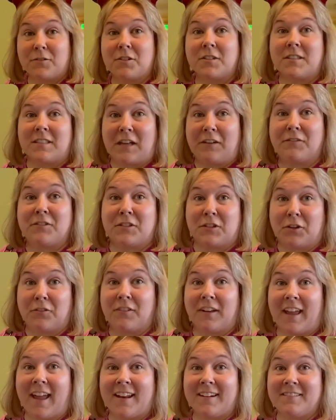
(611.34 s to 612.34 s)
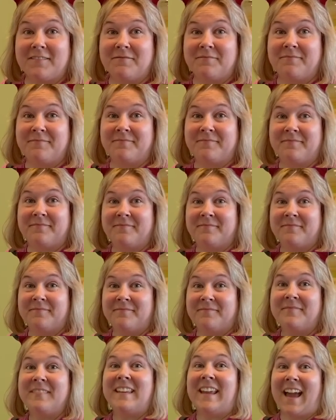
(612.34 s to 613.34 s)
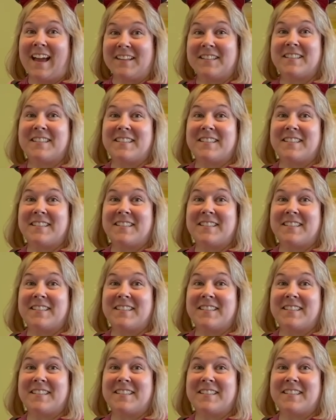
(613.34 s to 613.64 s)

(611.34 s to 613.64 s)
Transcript: is self-serve again? Is it? Yes.